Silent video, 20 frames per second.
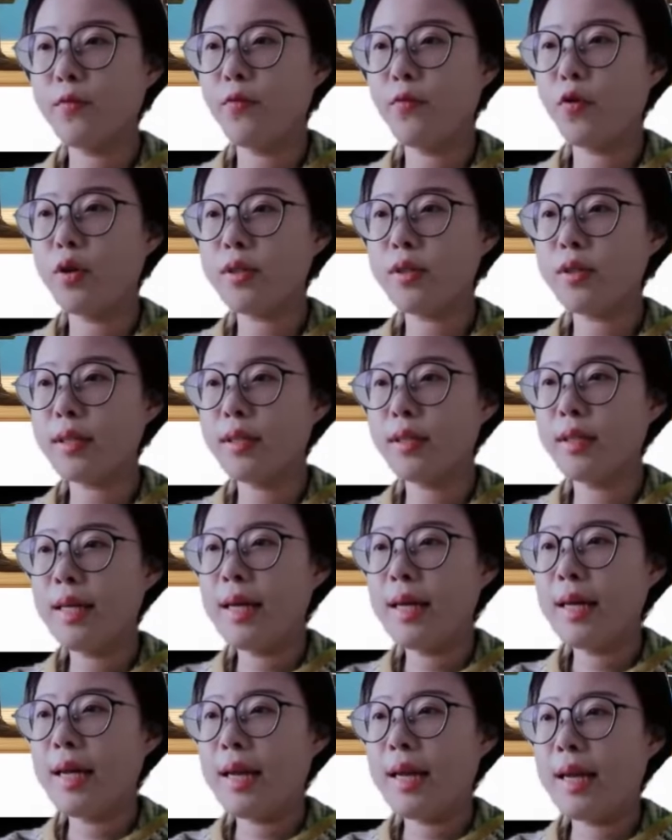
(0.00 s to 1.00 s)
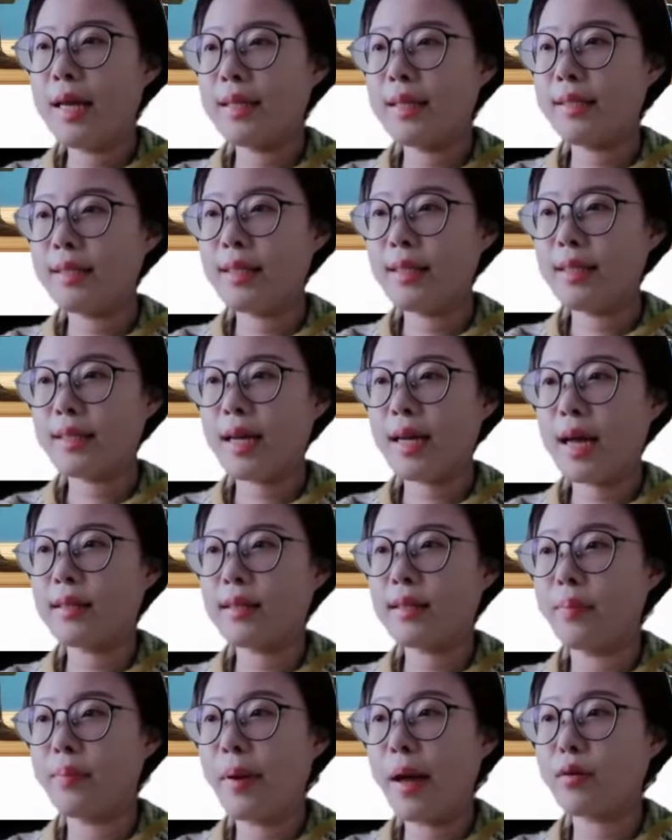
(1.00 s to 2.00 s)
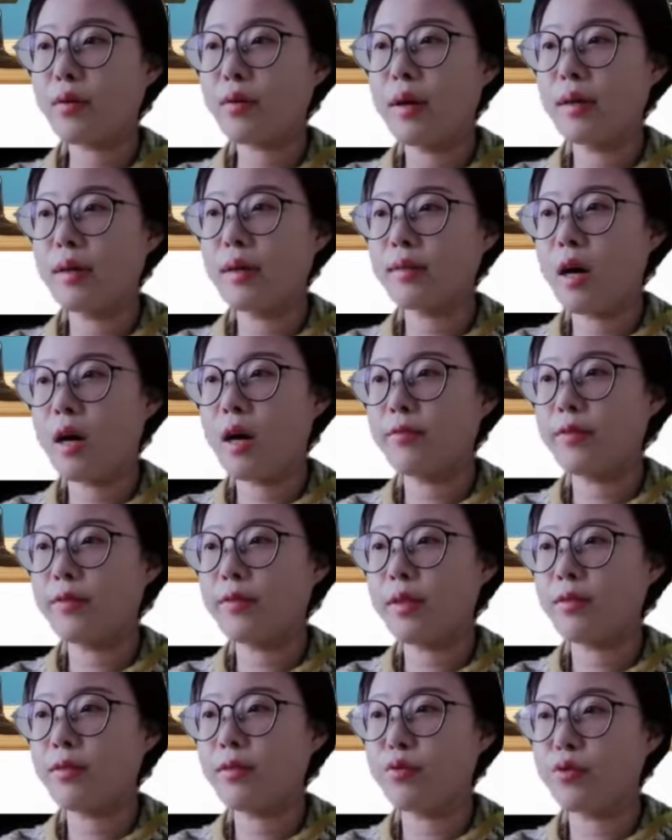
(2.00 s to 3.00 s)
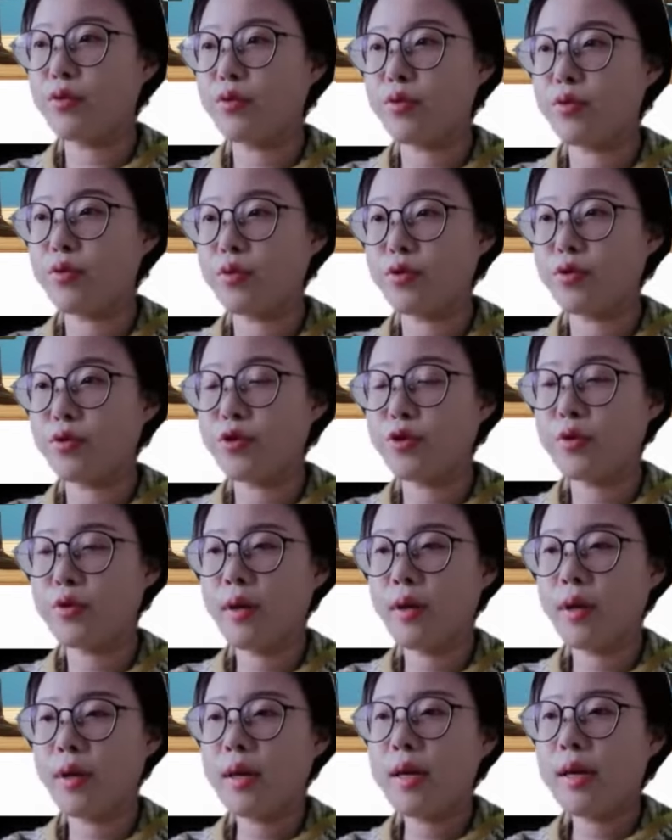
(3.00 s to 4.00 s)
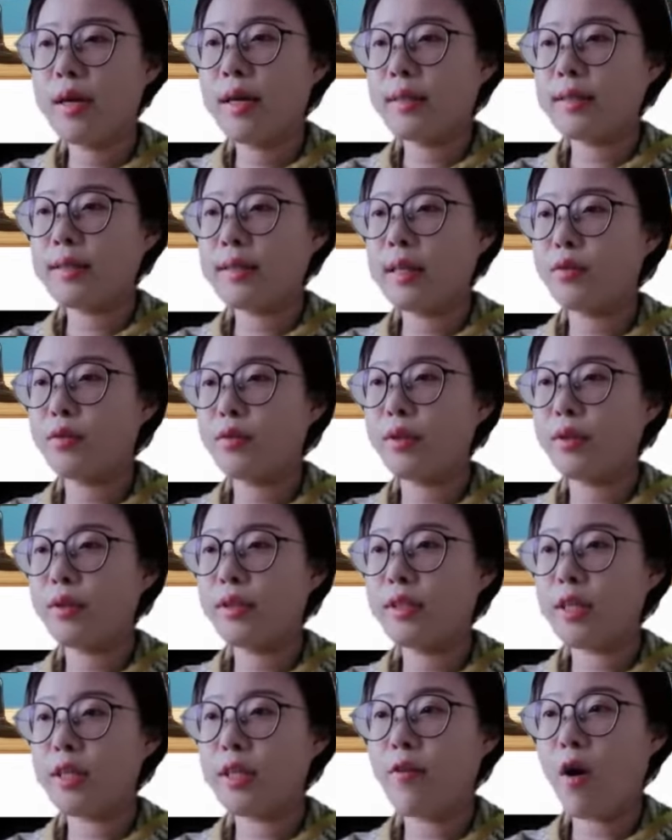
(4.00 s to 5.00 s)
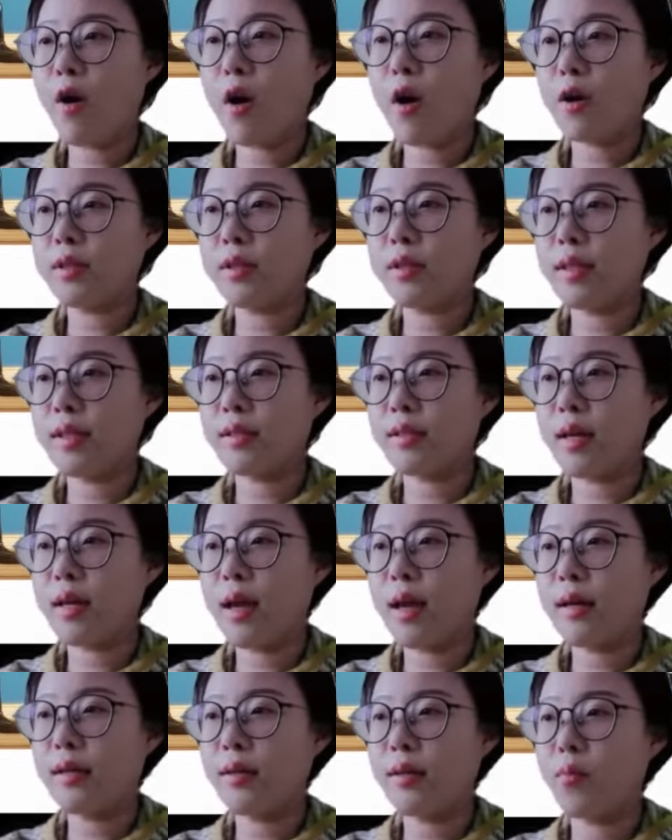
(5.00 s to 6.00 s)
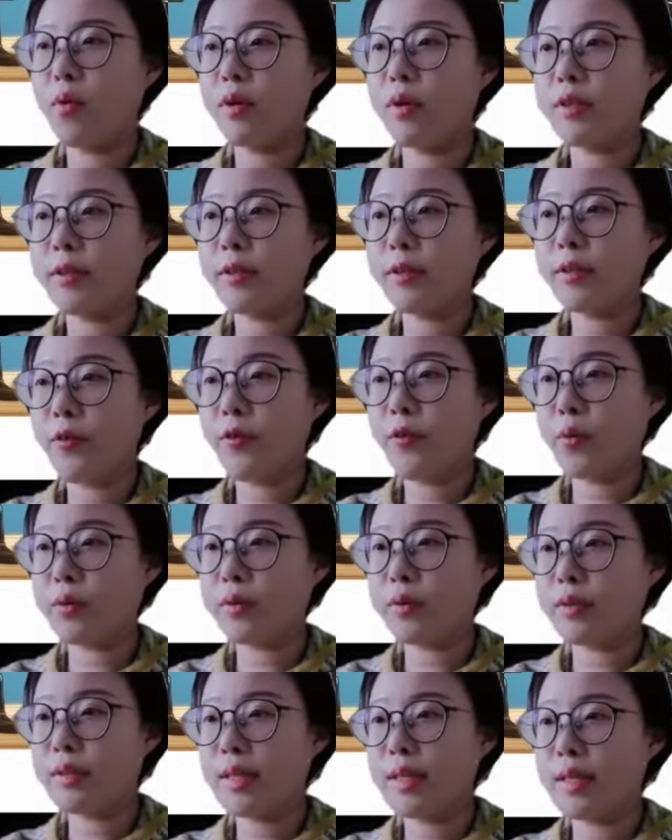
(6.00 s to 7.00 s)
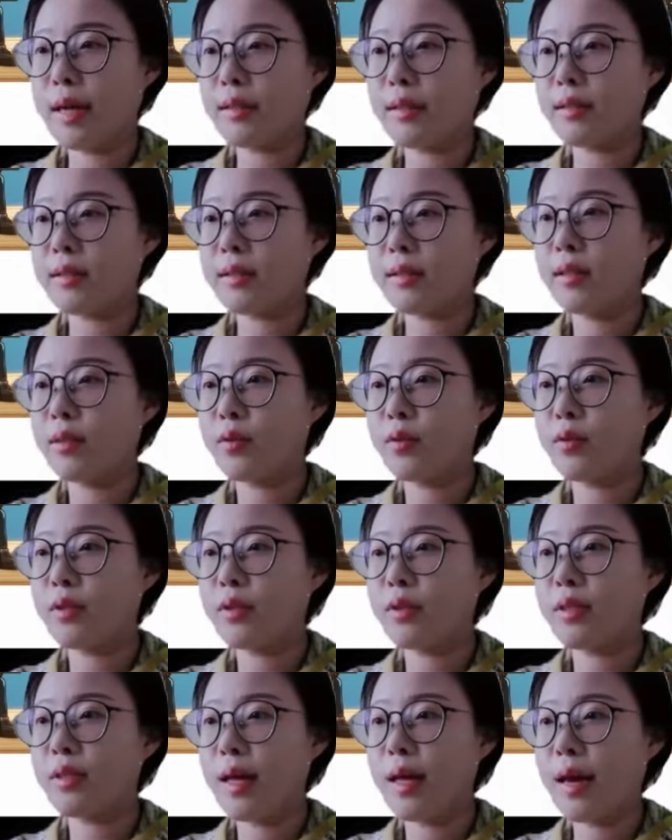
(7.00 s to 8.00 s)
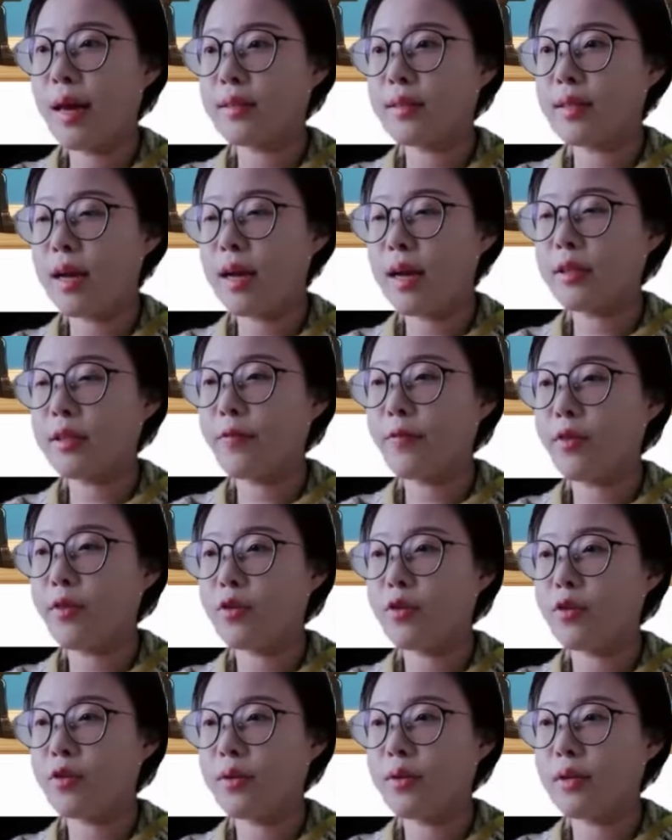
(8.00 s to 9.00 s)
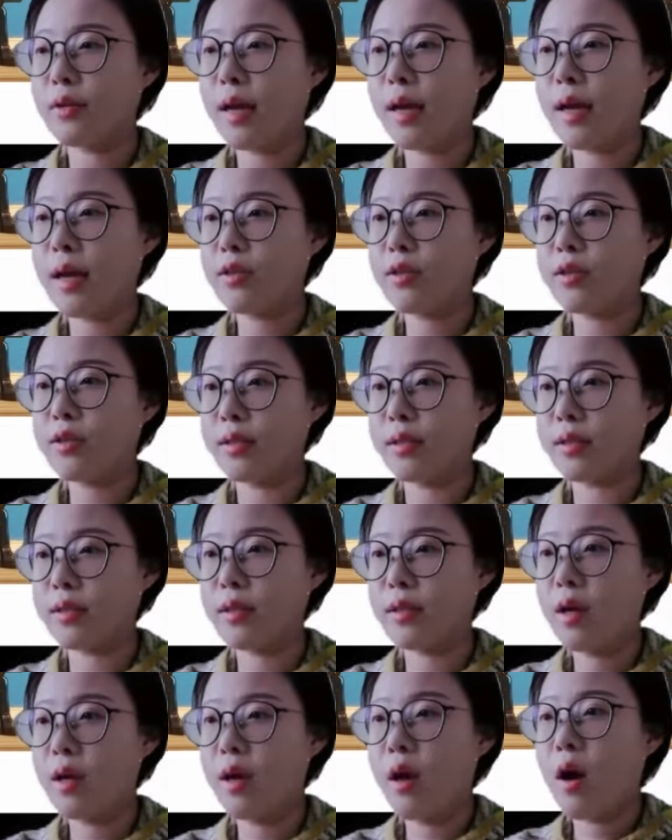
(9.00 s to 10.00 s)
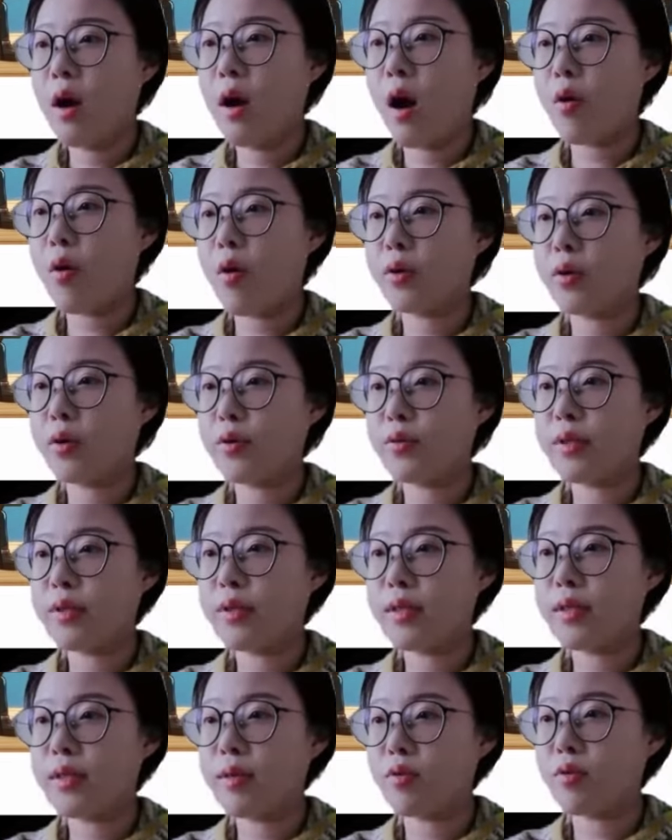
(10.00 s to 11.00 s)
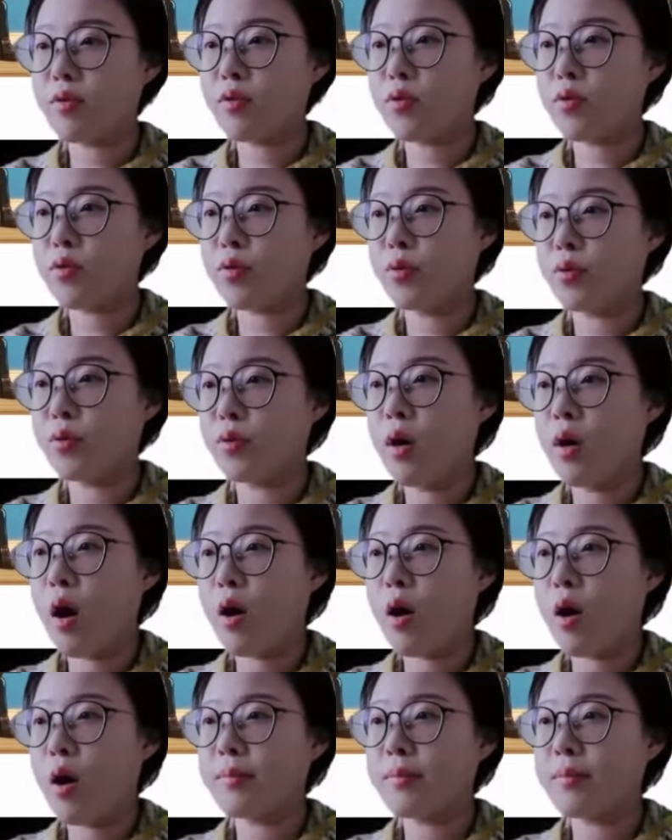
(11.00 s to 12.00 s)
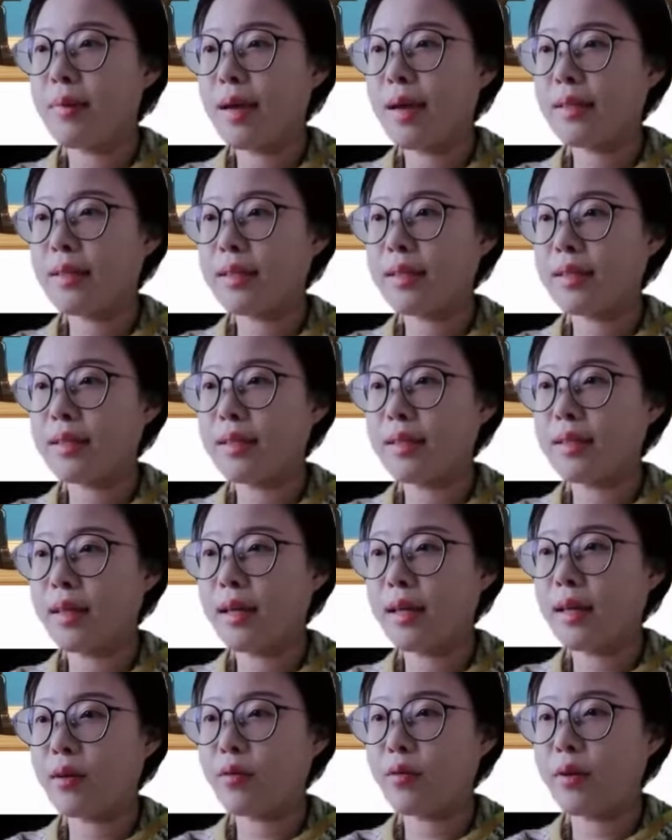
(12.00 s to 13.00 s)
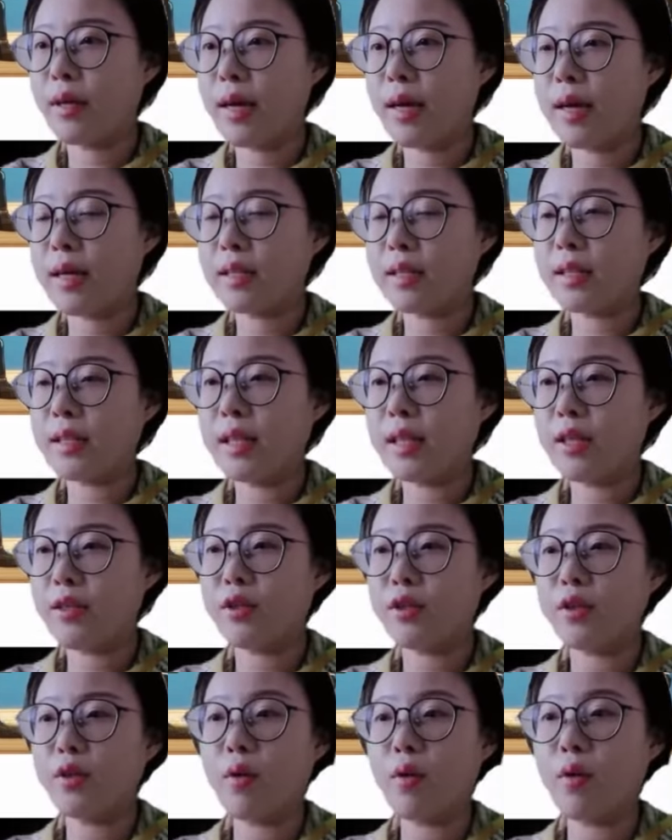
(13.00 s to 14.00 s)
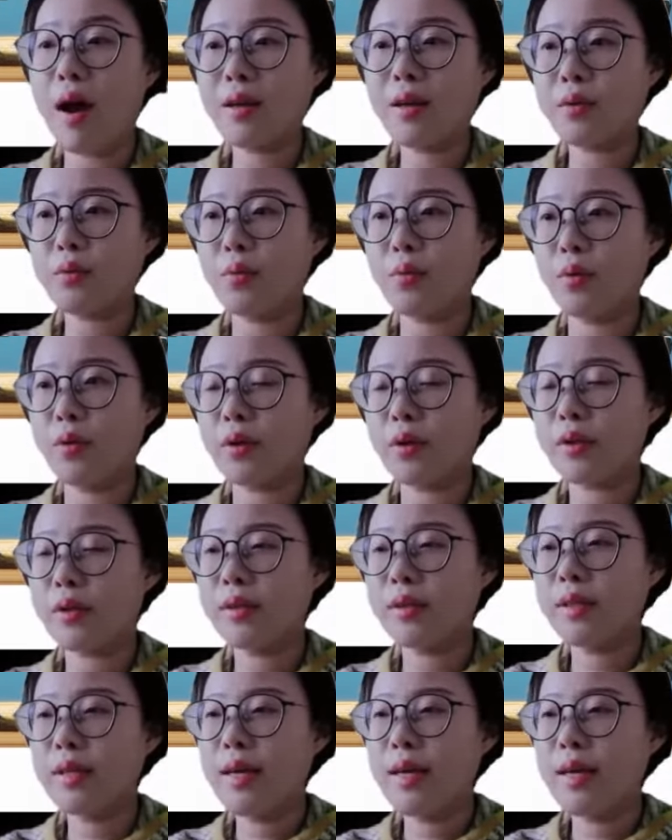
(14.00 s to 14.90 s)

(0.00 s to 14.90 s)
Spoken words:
First, let's discuss the background of this research. Generative art is an emerging field that utilizes artificial intelligence algorithms to automatically create digital artwork.